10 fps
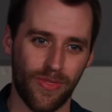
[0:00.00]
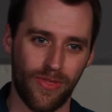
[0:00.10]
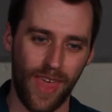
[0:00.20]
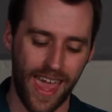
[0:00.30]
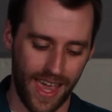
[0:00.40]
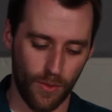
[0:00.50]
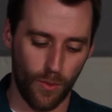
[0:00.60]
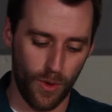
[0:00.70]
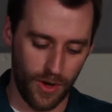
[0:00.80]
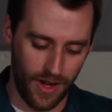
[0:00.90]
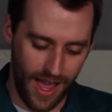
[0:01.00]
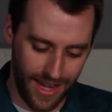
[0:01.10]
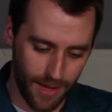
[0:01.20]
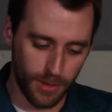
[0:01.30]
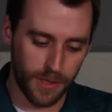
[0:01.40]
that, we're
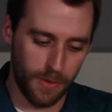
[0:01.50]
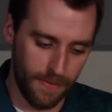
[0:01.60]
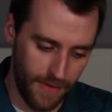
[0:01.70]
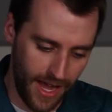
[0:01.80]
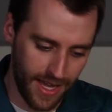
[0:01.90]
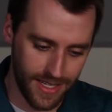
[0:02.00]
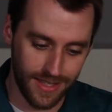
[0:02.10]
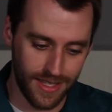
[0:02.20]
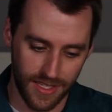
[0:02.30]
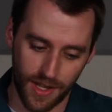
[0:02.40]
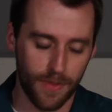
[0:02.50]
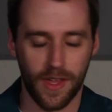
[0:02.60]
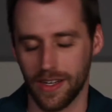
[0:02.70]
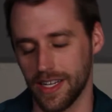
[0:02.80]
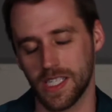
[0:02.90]
not able to provide this
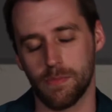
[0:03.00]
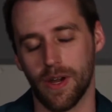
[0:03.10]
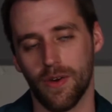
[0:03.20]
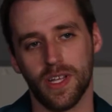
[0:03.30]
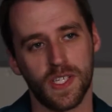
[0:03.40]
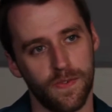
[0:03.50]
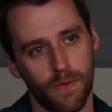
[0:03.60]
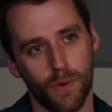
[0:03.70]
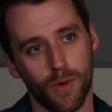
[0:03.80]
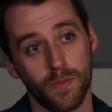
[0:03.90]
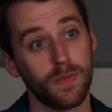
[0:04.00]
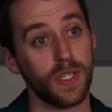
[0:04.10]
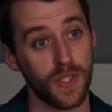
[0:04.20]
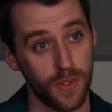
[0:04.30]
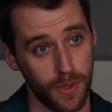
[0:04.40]
authentic experience for
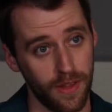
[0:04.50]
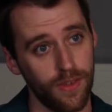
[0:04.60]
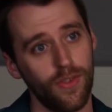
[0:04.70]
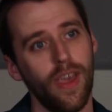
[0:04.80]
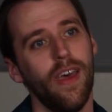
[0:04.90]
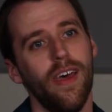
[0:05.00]
the students.